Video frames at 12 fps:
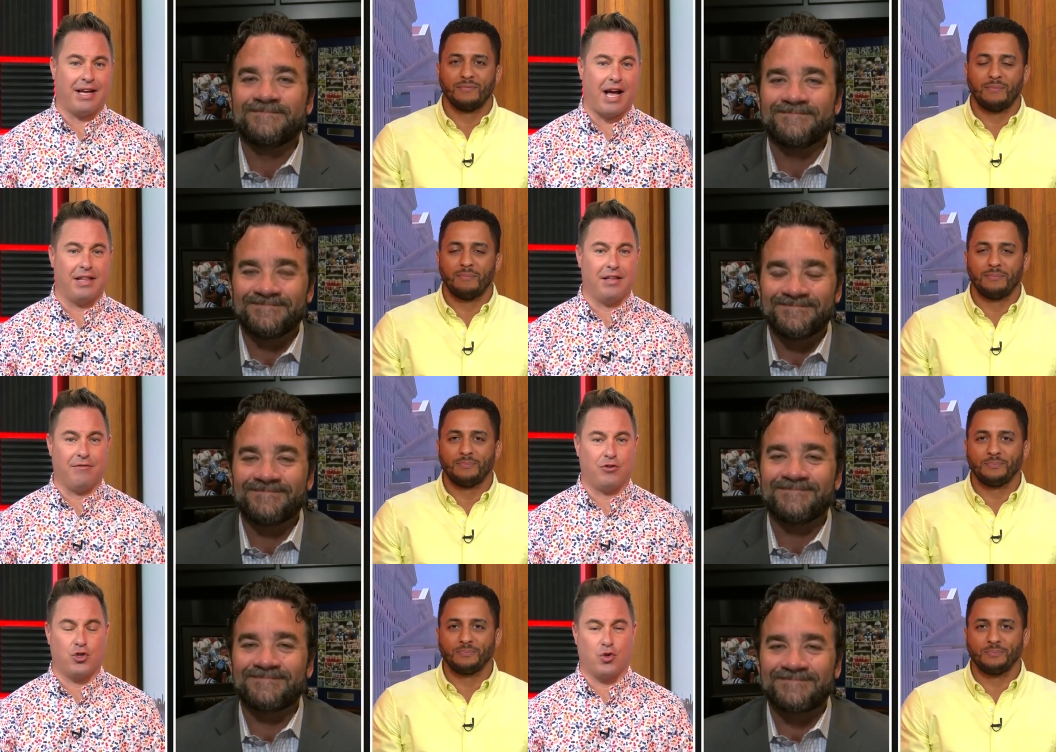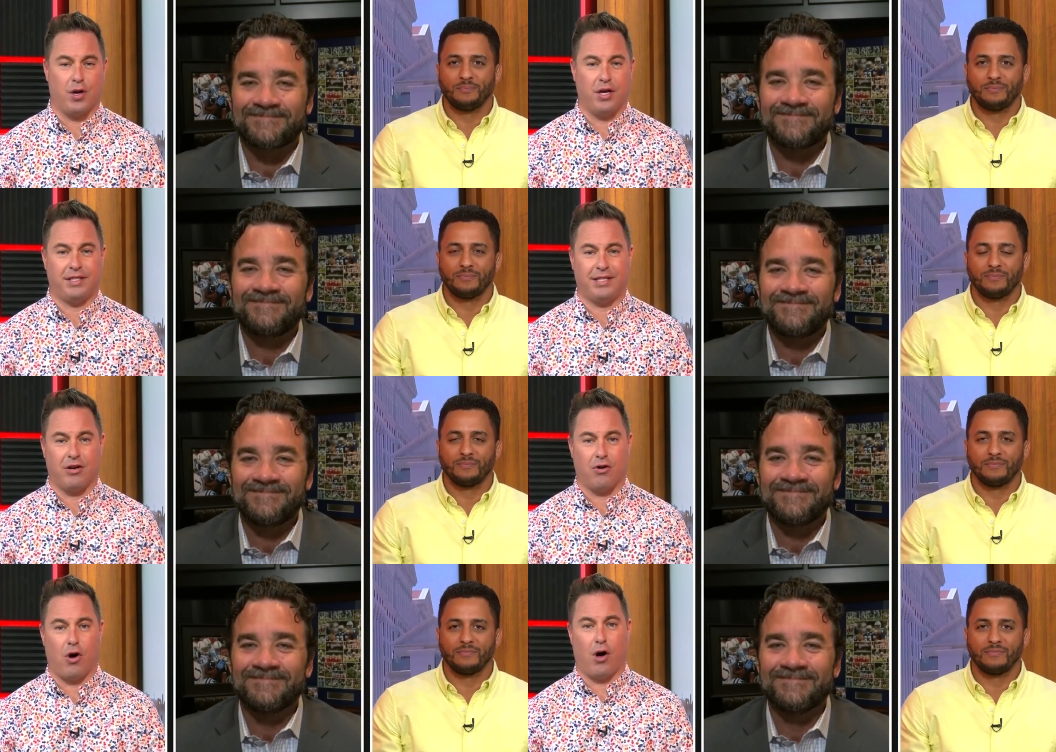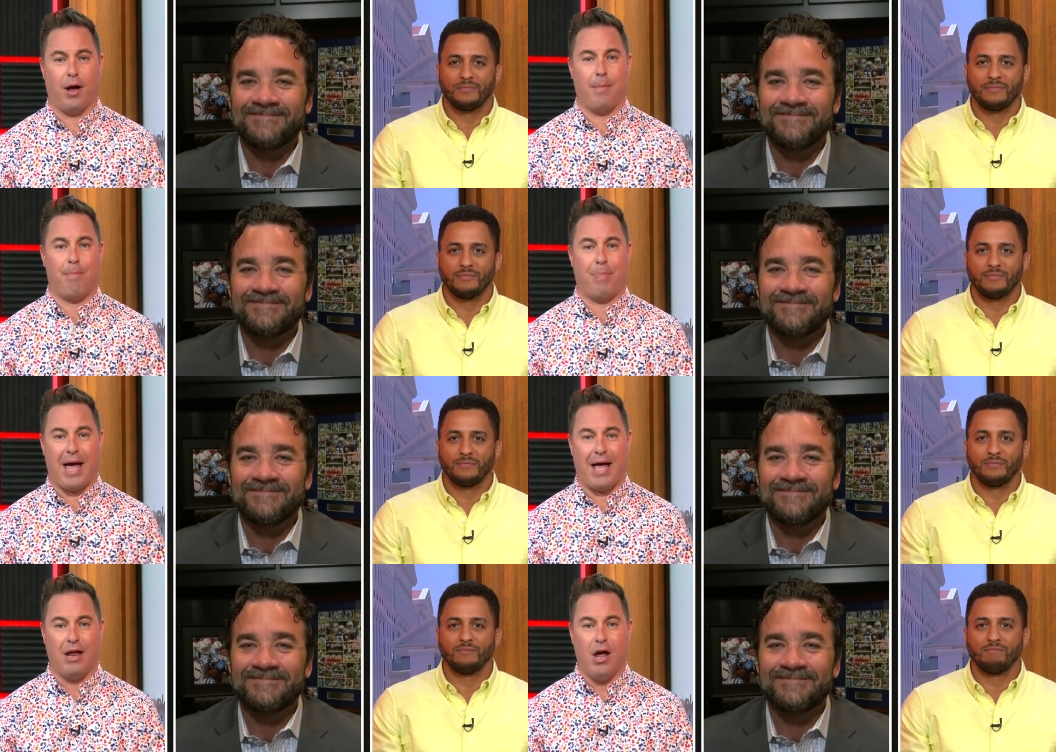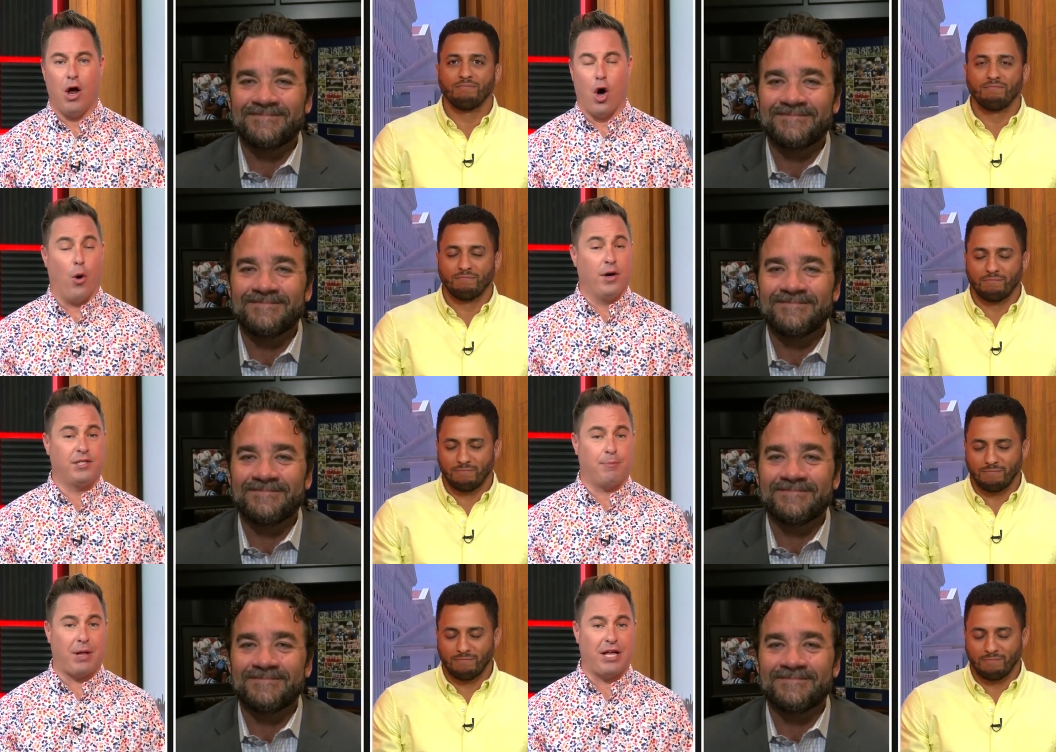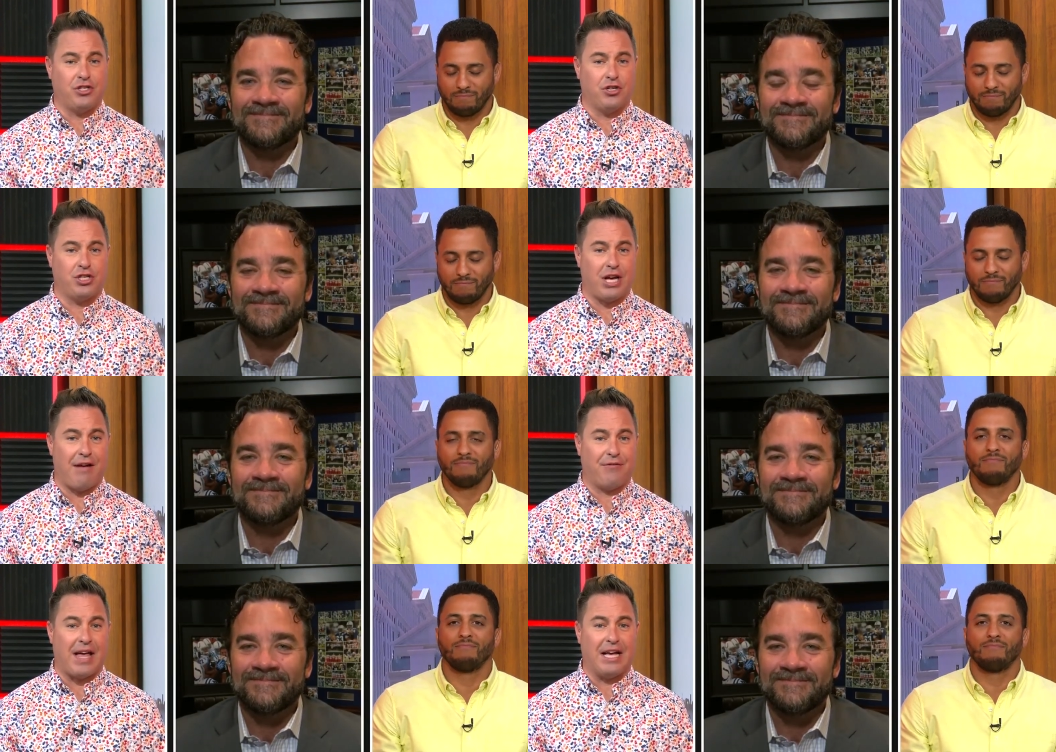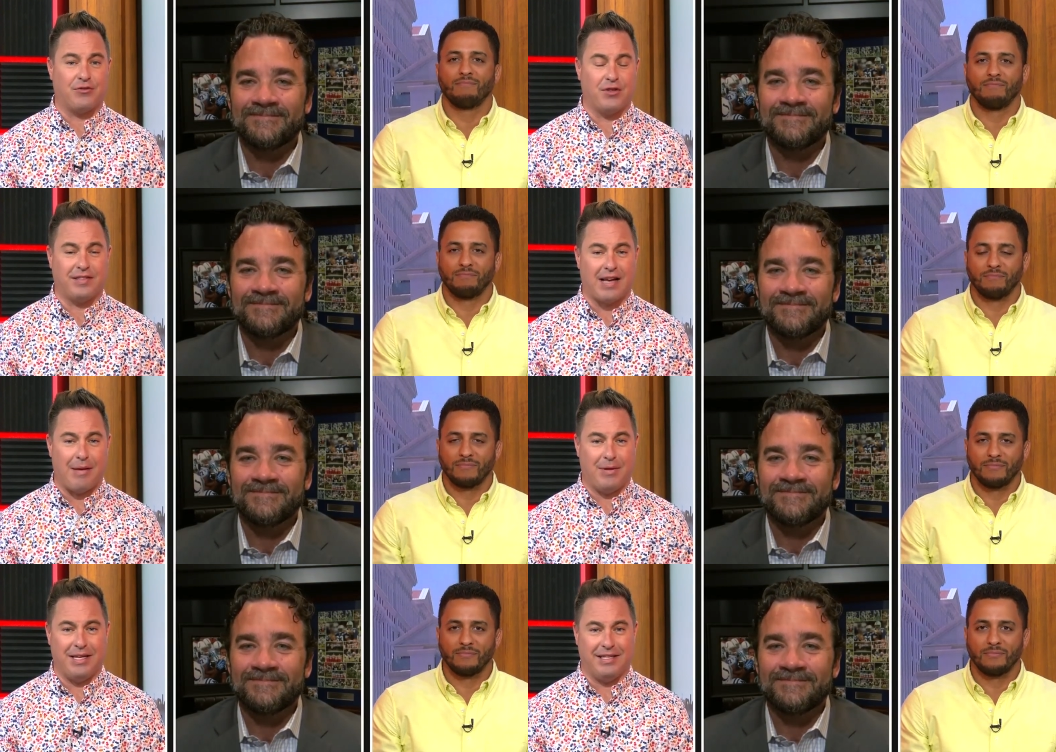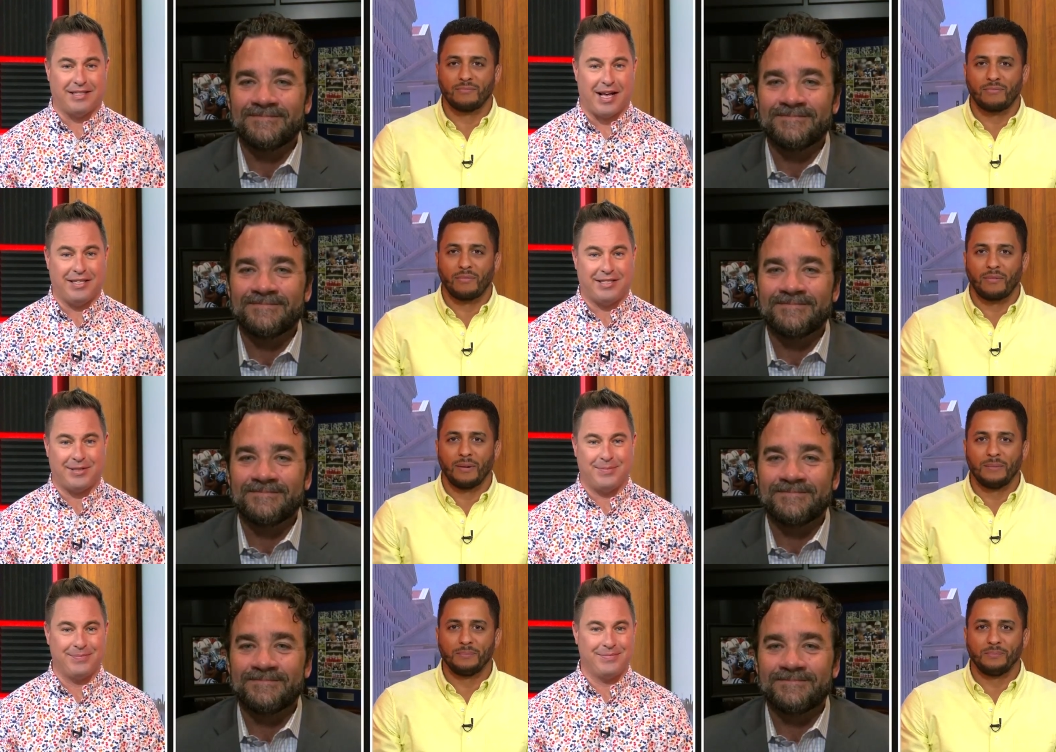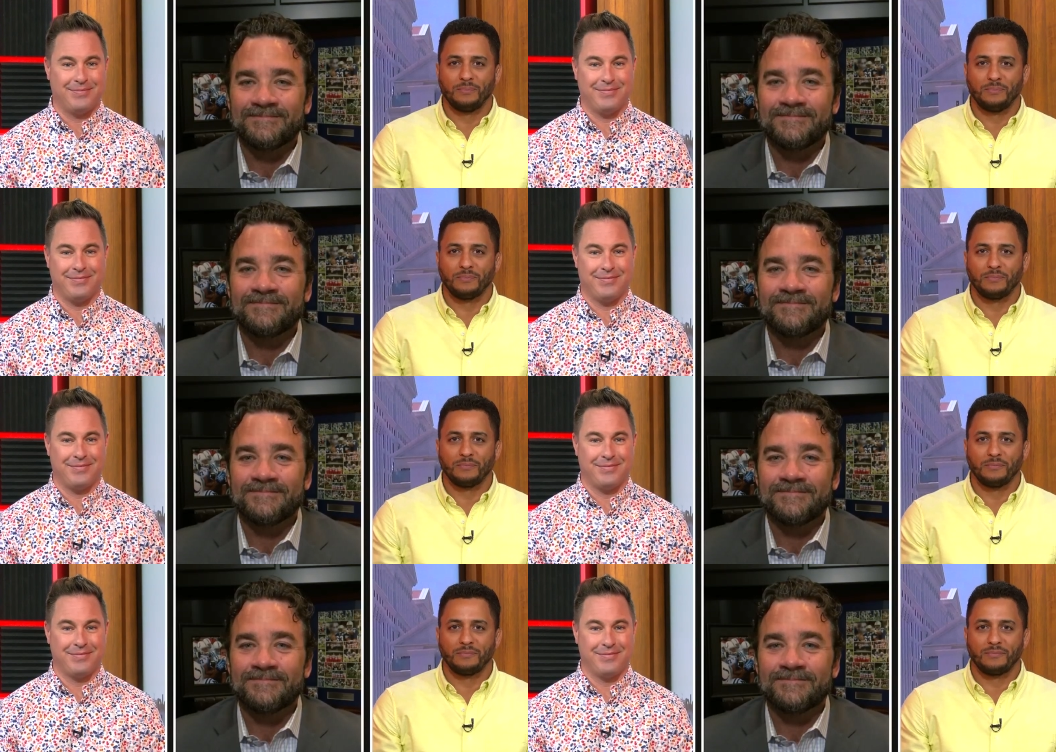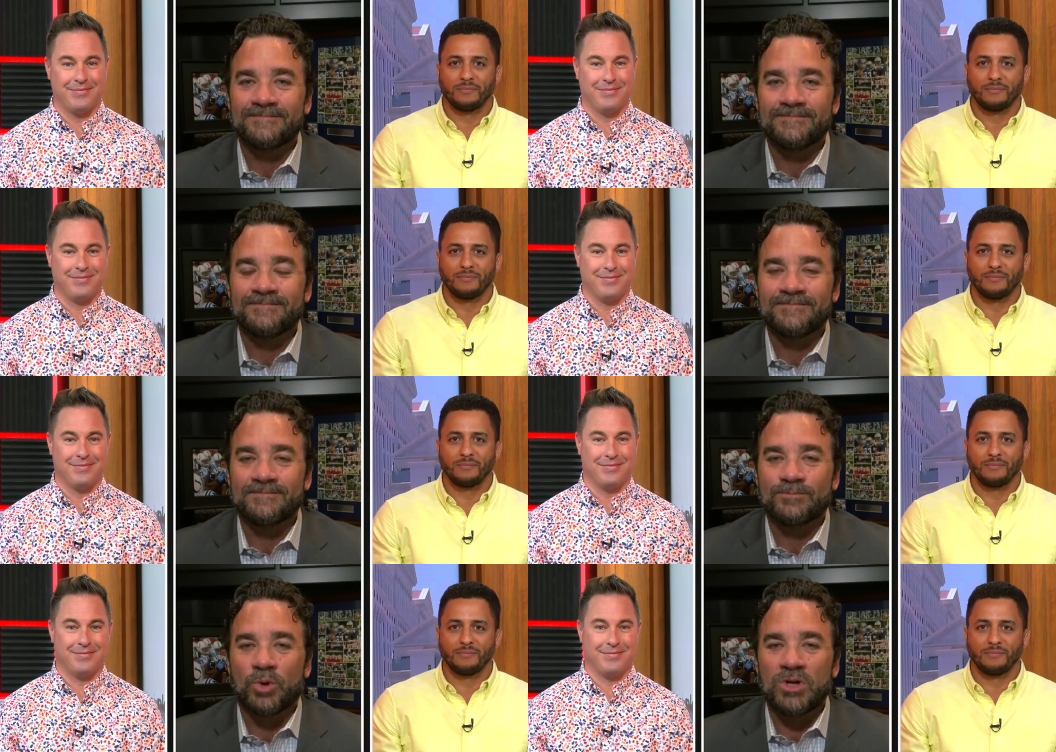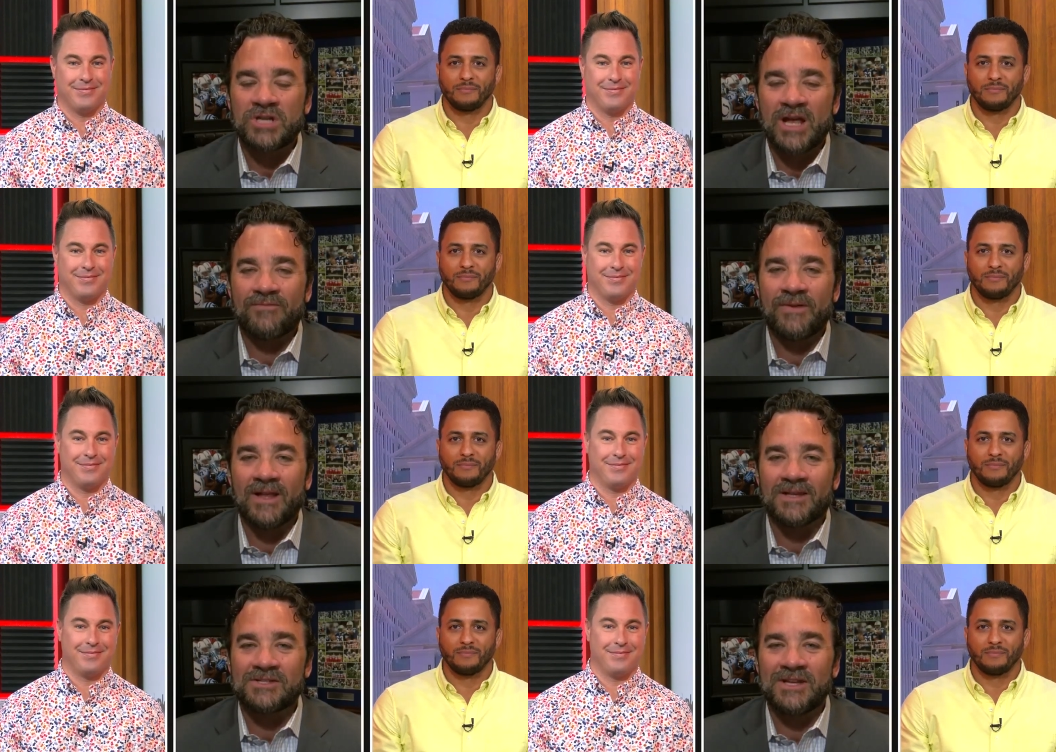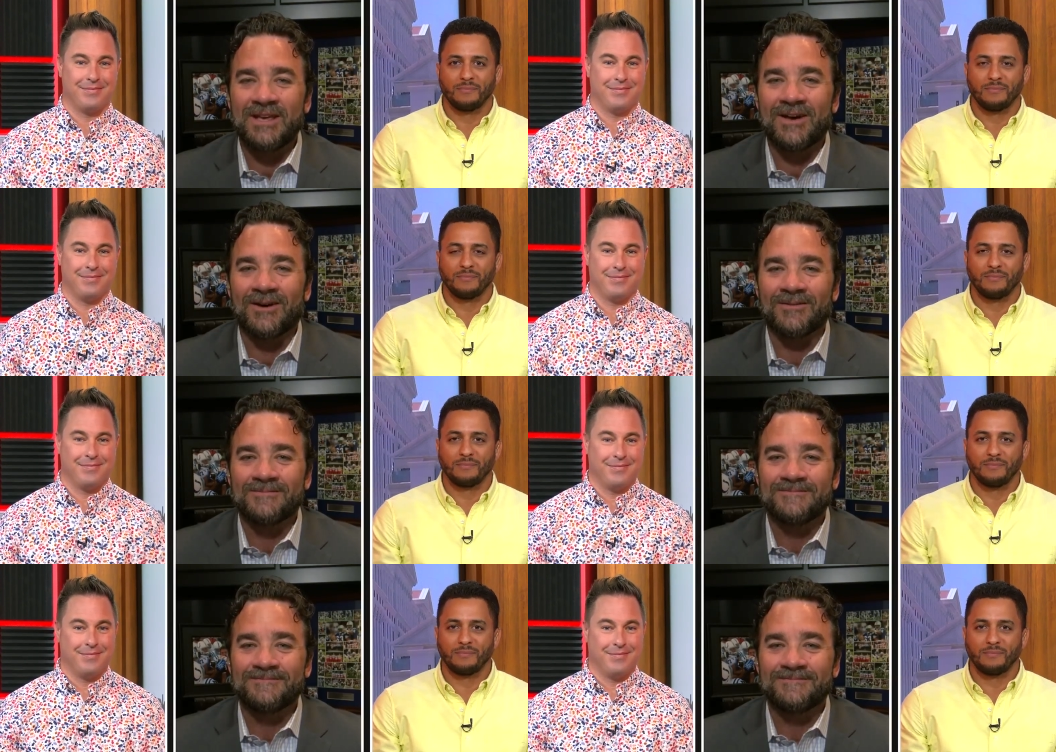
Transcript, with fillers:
Speaker 1: kind enough to join us here on Bet. Always a pleasure, Jeff. Thanks for the time and the insights.
Speaker 2: Appreciate it, fellas. See y'all.